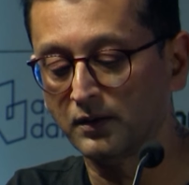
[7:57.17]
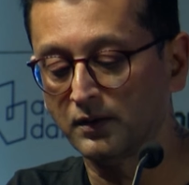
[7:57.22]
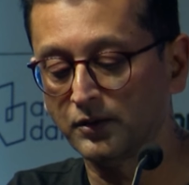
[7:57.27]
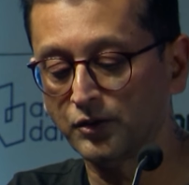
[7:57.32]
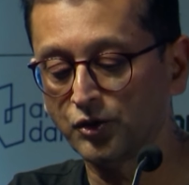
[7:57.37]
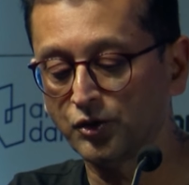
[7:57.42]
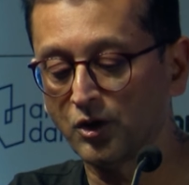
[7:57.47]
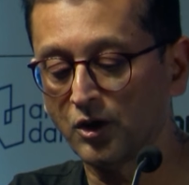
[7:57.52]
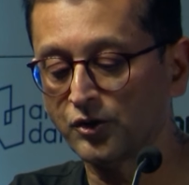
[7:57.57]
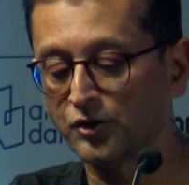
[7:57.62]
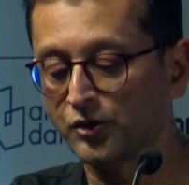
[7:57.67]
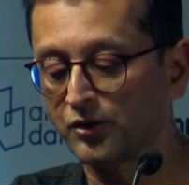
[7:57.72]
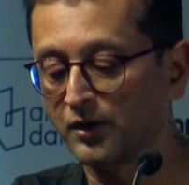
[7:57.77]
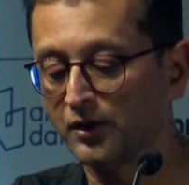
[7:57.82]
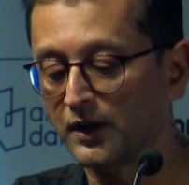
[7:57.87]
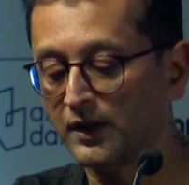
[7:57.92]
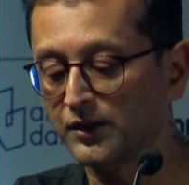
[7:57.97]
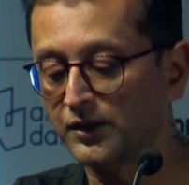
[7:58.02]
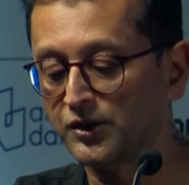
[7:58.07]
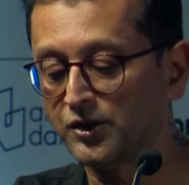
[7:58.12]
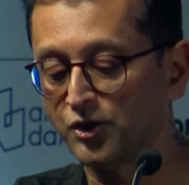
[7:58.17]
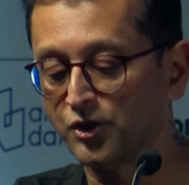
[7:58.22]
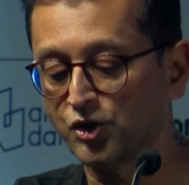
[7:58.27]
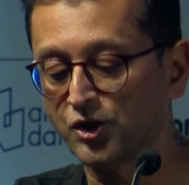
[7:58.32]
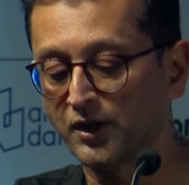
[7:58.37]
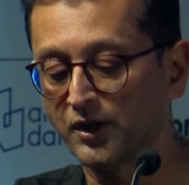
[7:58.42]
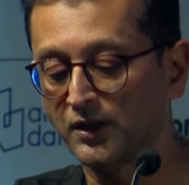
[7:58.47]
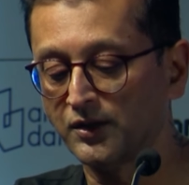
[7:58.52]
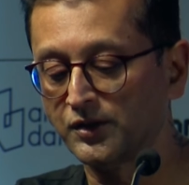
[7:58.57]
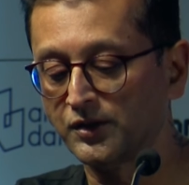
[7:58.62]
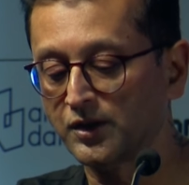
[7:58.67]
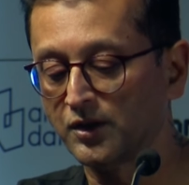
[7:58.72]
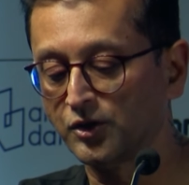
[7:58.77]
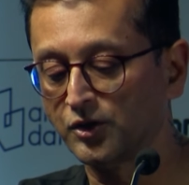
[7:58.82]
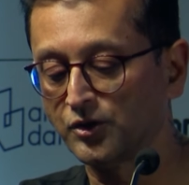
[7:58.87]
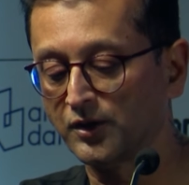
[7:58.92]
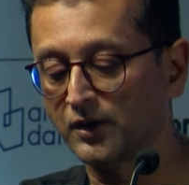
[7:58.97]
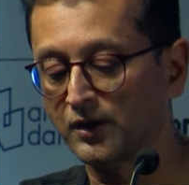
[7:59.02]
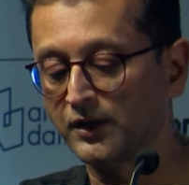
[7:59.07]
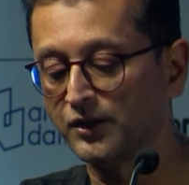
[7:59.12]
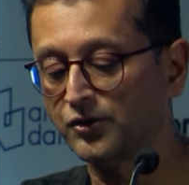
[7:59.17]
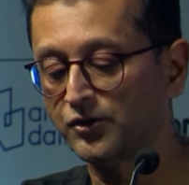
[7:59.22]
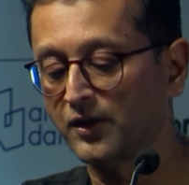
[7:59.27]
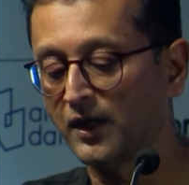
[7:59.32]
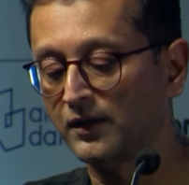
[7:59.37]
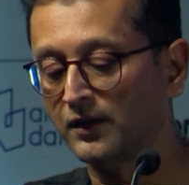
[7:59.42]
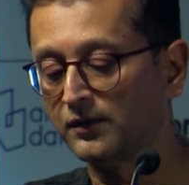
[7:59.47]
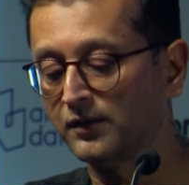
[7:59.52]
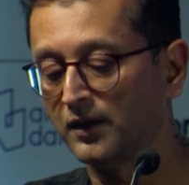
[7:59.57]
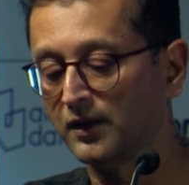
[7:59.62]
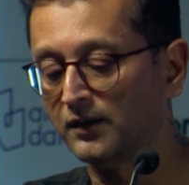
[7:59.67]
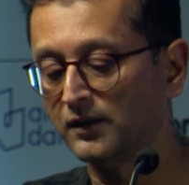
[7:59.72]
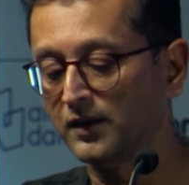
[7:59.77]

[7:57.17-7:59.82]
structurally stitching and surgically strengthening the